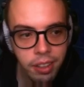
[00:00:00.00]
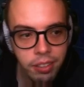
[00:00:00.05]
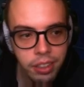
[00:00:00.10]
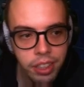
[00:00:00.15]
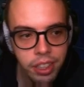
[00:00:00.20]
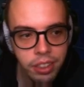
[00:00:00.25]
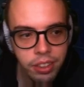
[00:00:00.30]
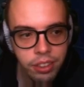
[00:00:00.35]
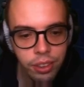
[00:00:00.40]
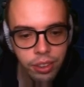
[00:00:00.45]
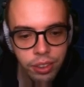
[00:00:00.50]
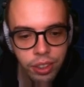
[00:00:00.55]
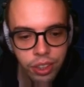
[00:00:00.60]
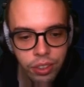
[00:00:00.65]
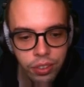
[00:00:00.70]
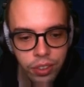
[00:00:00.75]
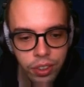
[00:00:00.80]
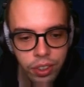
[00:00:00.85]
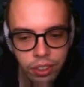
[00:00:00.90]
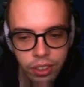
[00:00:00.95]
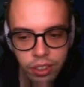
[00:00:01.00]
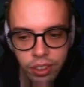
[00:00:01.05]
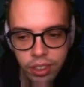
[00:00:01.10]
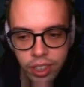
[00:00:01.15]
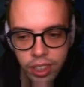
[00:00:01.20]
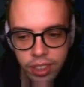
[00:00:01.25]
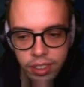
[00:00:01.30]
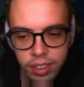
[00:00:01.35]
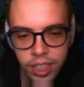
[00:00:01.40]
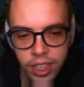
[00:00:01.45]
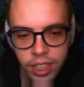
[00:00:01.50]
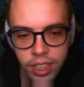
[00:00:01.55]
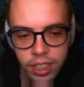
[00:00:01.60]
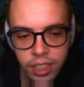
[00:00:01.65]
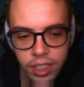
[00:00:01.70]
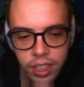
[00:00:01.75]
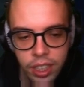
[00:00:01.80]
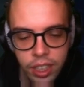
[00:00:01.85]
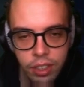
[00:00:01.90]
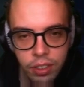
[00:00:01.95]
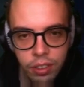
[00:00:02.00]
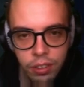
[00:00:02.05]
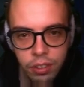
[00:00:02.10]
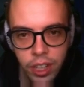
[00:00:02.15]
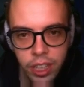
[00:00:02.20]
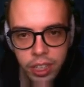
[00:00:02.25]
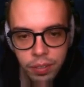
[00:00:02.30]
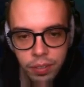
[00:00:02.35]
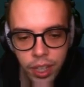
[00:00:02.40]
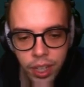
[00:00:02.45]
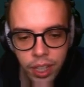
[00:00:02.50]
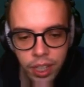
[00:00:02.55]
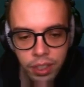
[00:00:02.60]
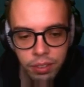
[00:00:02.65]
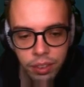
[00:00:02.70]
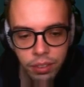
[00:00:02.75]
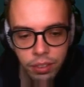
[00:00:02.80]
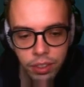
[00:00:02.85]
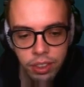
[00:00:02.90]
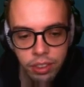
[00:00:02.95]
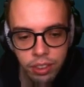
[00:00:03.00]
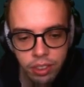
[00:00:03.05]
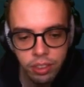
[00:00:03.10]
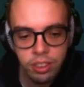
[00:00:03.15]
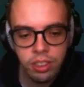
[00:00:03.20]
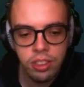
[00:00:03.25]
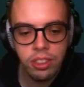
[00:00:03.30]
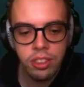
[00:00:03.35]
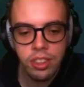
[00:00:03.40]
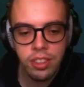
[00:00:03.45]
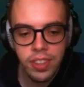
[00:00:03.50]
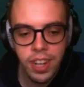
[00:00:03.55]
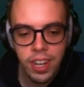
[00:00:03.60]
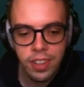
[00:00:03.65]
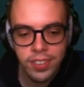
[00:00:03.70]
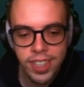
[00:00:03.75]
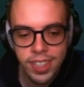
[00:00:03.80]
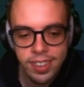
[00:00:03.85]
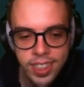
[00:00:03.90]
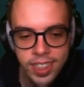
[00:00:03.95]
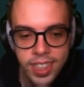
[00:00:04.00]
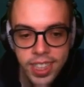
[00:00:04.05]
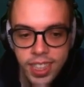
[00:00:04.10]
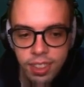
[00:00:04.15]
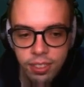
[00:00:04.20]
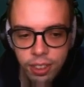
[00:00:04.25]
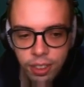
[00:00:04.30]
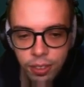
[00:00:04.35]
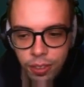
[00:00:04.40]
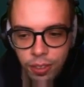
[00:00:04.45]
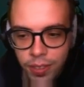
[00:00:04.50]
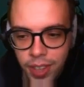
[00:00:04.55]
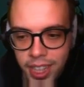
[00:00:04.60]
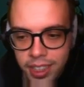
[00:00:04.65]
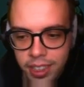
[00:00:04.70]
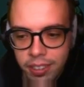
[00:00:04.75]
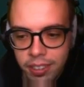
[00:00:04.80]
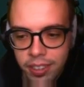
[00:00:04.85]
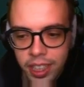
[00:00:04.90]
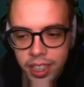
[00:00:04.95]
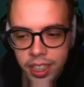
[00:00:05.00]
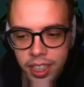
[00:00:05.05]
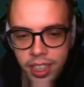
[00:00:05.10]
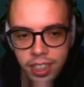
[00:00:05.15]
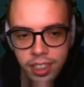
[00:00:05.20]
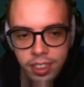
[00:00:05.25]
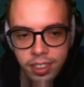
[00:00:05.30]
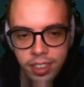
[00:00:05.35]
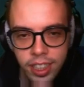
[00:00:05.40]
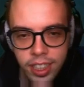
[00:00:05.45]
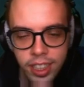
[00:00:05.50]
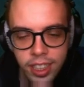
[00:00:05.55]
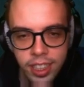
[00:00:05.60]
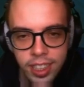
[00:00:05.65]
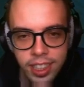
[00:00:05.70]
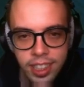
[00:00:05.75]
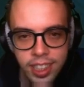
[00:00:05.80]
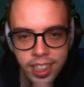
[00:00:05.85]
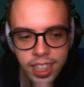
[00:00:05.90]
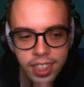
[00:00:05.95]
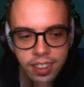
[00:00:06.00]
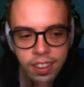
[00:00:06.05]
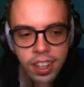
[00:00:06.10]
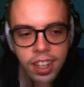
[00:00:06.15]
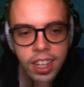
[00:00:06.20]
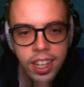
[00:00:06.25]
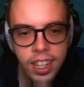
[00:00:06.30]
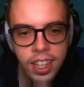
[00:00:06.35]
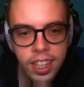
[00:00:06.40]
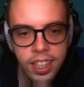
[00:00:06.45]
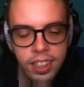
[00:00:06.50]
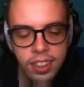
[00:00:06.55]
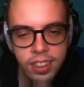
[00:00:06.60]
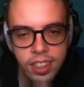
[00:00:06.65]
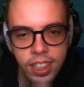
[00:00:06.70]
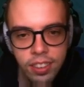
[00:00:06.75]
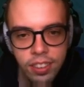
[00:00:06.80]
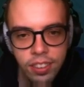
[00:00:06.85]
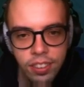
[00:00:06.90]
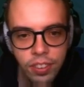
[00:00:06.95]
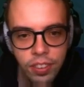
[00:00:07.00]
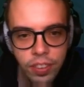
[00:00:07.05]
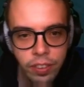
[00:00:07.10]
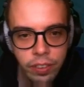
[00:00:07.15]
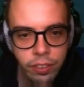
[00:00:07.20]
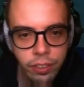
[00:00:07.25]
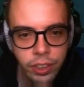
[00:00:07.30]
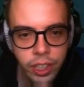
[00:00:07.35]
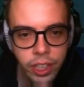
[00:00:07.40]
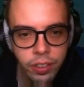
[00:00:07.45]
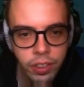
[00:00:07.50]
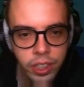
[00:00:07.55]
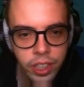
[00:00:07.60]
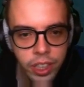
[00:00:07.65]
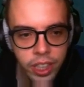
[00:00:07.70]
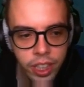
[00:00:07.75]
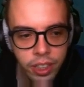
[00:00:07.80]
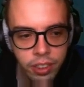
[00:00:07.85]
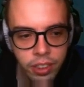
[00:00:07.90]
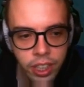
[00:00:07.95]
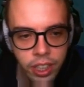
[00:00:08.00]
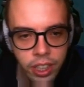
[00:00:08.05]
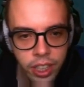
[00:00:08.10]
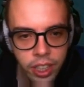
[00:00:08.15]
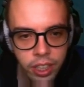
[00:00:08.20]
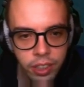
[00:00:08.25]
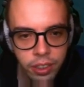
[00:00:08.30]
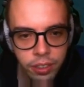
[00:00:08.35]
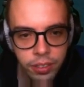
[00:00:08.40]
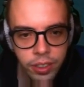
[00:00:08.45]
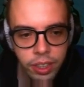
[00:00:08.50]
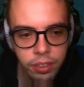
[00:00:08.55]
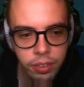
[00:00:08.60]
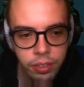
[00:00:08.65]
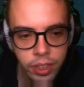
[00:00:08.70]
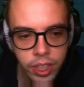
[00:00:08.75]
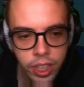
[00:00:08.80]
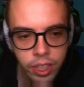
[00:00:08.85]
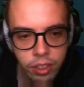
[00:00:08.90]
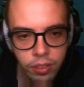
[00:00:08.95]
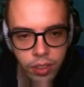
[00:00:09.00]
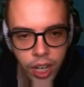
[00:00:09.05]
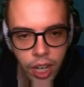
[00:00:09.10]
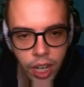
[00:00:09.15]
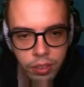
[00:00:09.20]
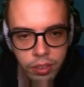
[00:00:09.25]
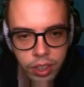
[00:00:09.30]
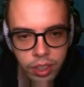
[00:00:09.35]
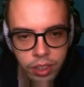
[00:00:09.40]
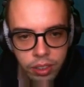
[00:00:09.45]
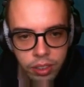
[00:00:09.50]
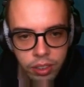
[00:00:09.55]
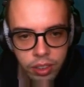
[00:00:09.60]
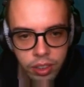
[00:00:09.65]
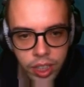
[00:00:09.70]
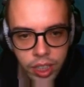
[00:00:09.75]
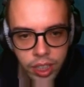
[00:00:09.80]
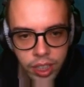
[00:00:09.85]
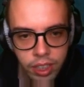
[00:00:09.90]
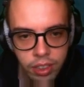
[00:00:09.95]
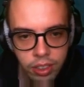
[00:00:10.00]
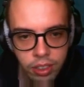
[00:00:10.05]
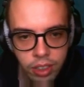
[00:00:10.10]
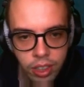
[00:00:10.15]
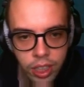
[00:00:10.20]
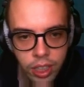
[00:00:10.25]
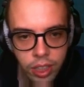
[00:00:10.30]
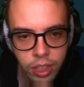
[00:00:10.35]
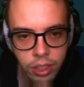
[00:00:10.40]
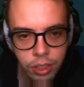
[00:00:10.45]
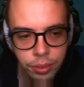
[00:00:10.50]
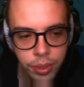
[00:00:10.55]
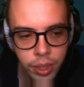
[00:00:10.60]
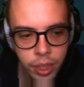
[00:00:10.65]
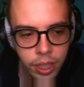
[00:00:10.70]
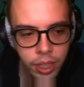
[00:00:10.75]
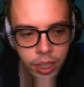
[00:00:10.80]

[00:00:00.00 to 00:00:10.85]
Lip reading: against Zonya's first because he's that scared. Wrecked him hard. But the thing is, Zonya doesn't even have against the E what we're maxing right now, so it's kind of a bit of a weird one. You're like, well, I best get some armor because Nasus hurts, but